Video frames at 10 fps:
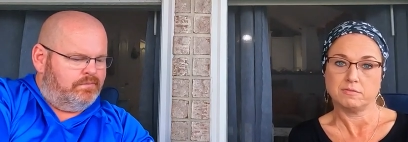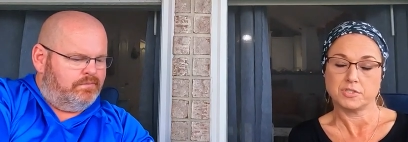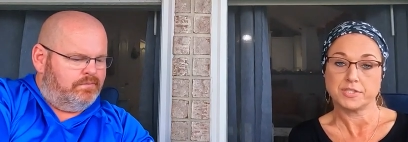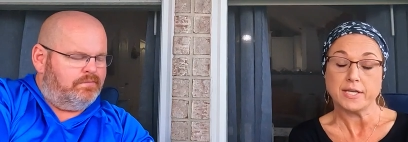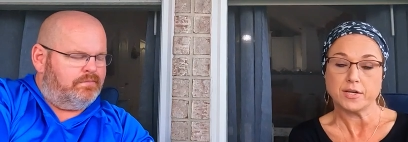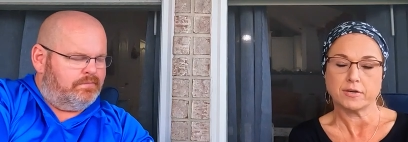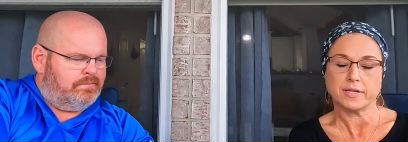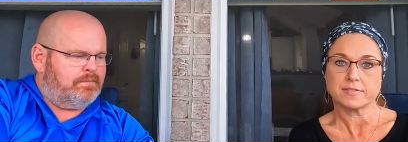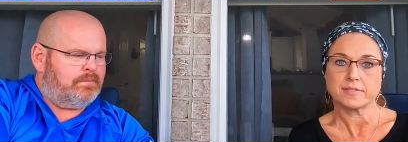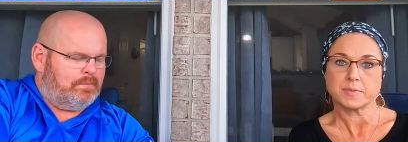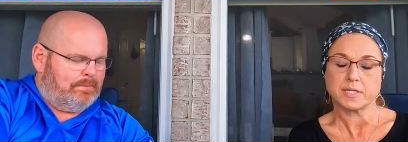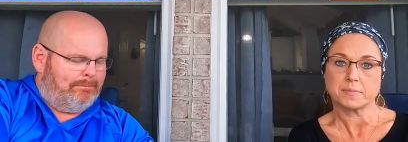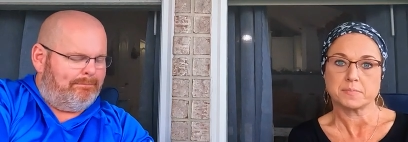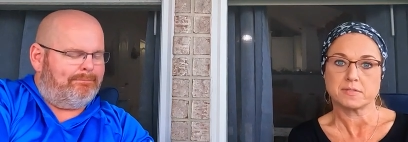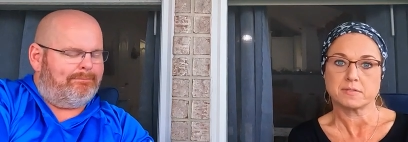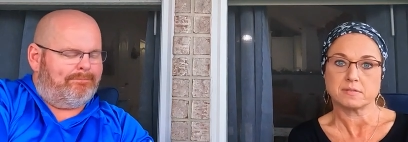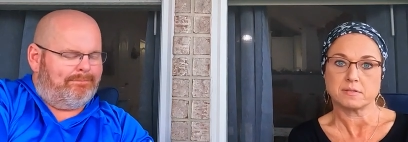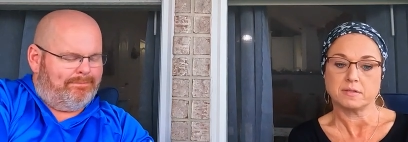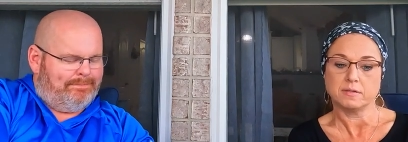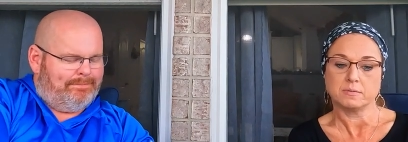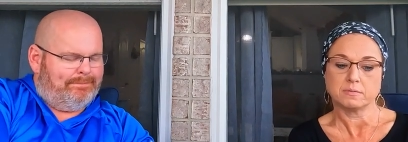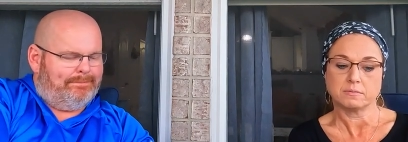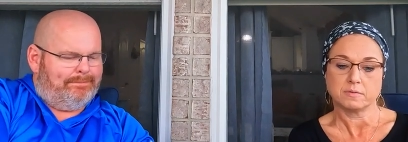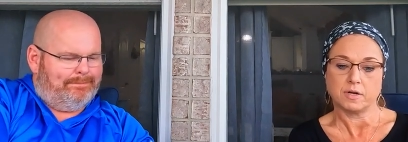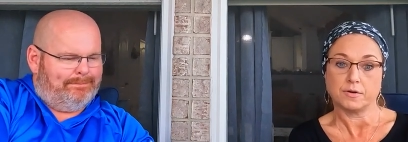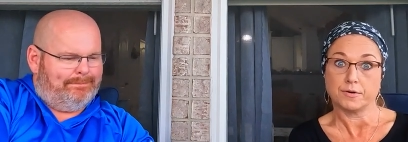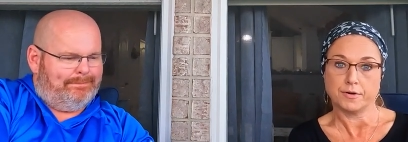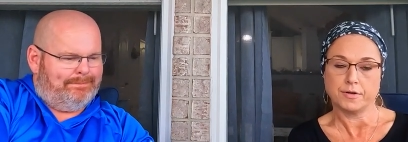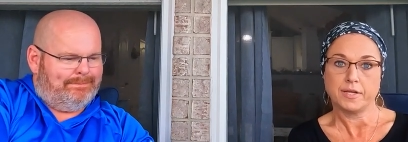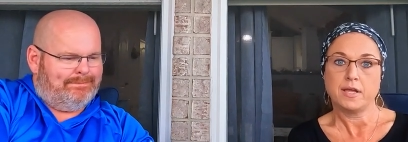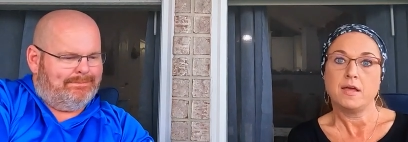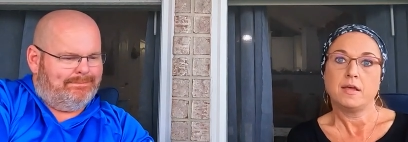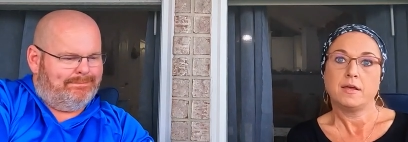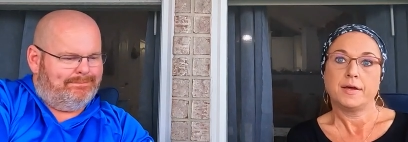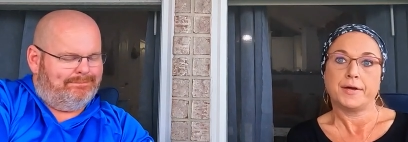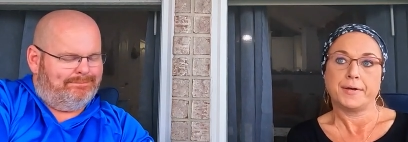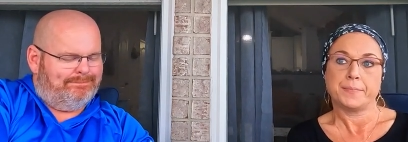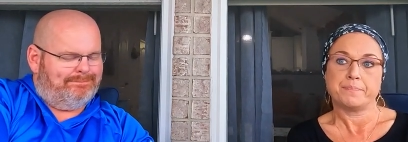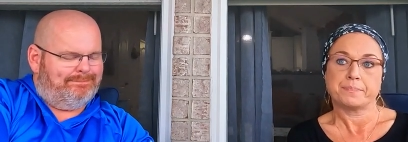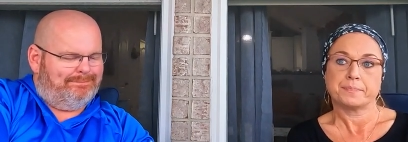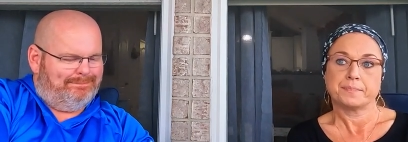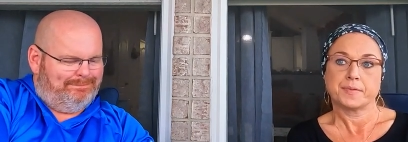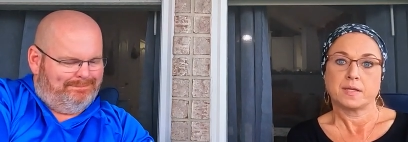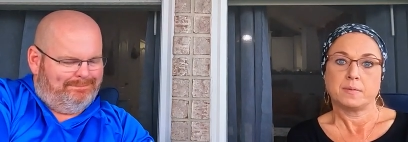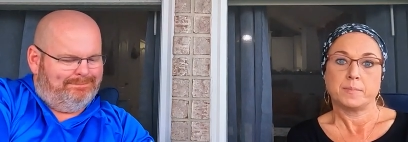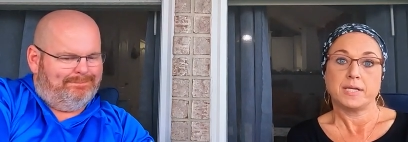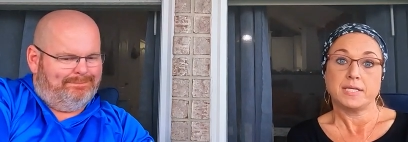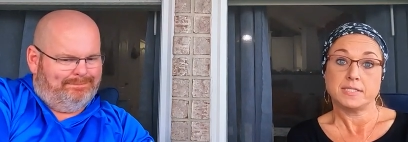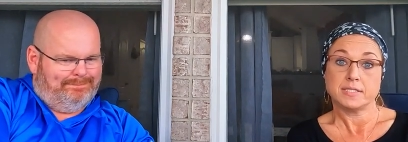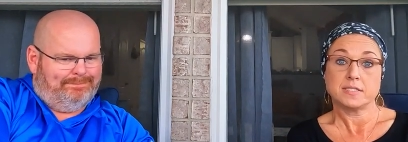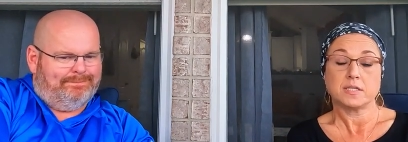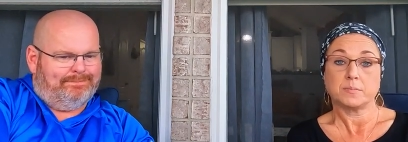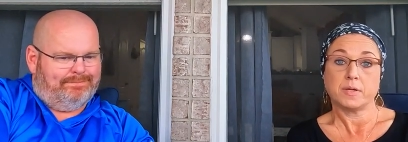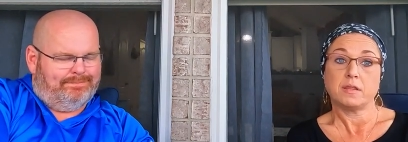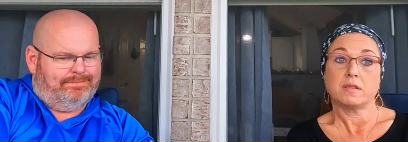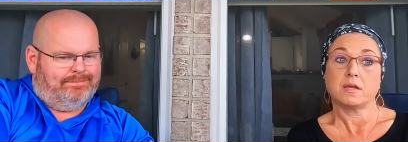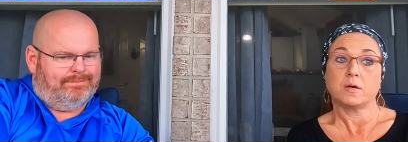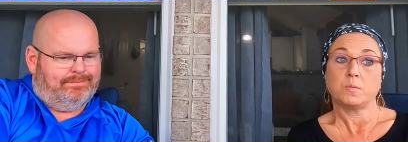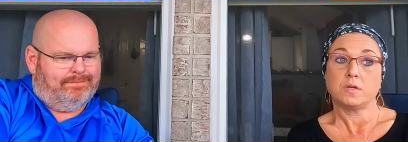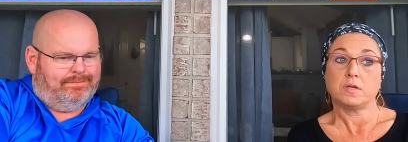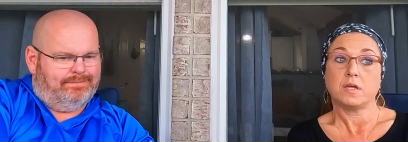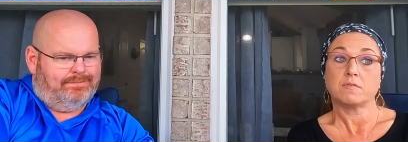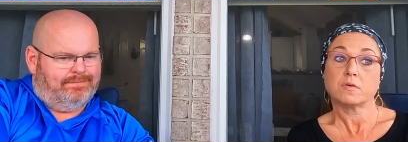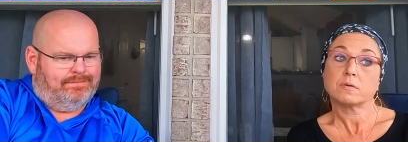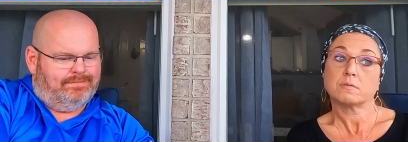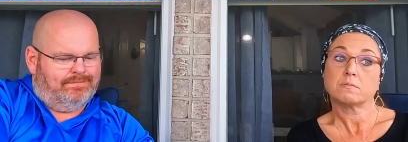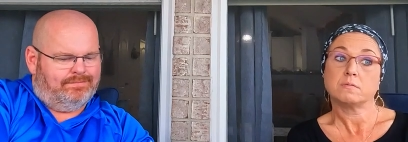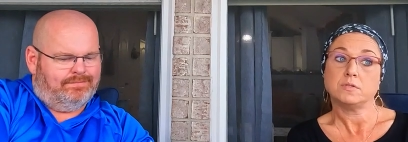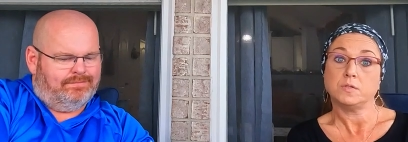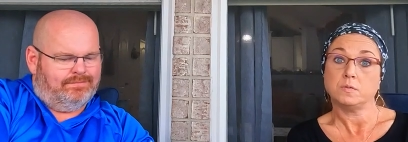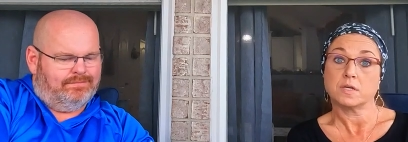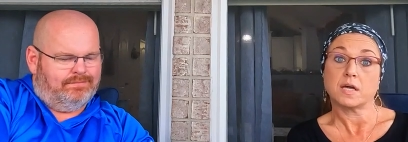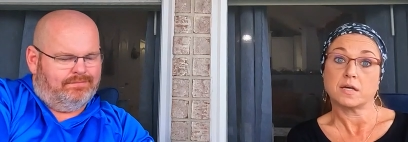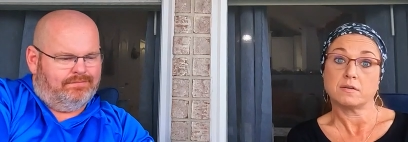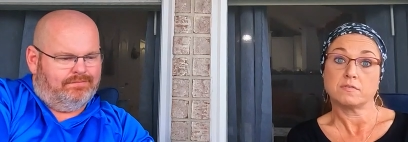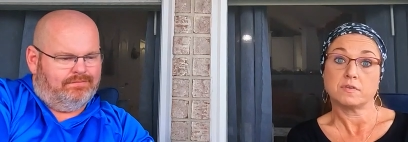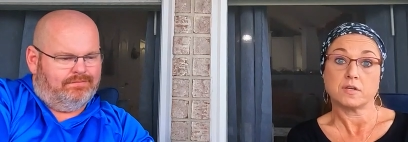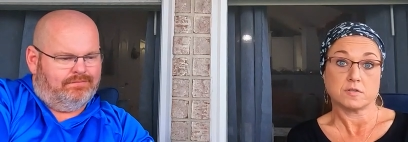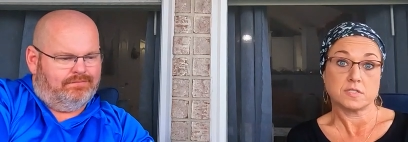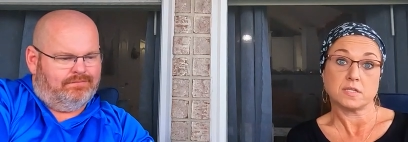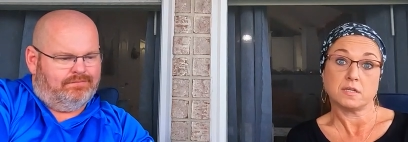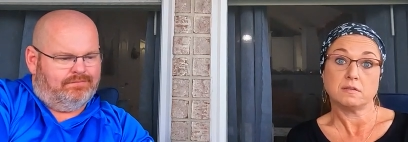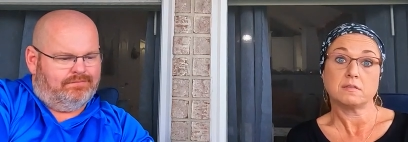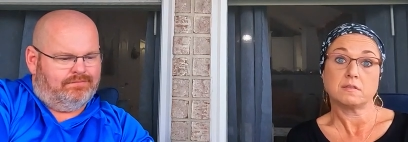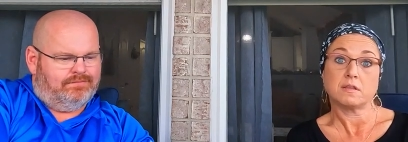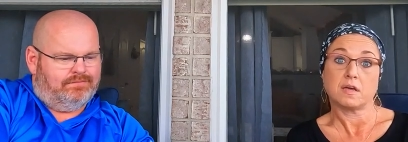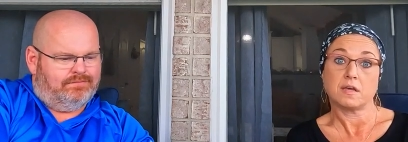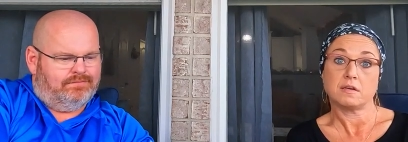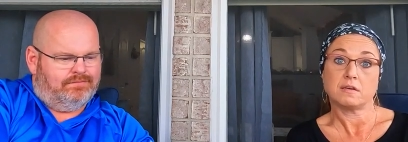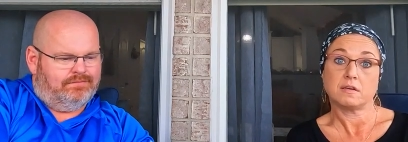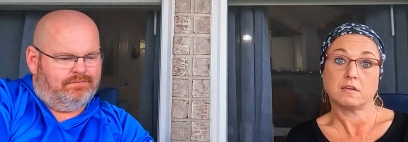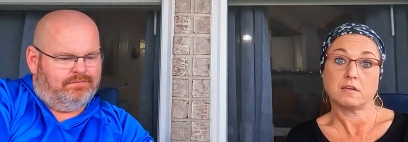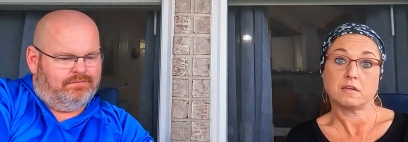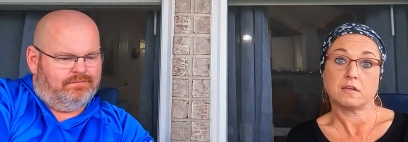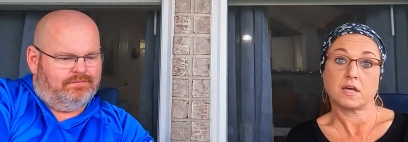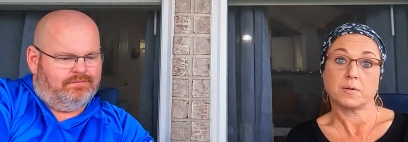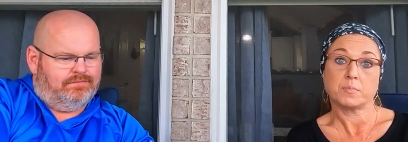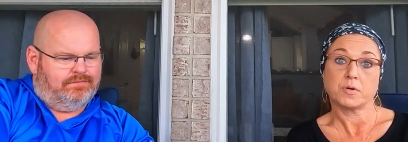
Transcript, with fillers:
Speaker 1: Just hearing it sometimes is a little hard. Um, but he did tell me that I would never do the kind of nursing that I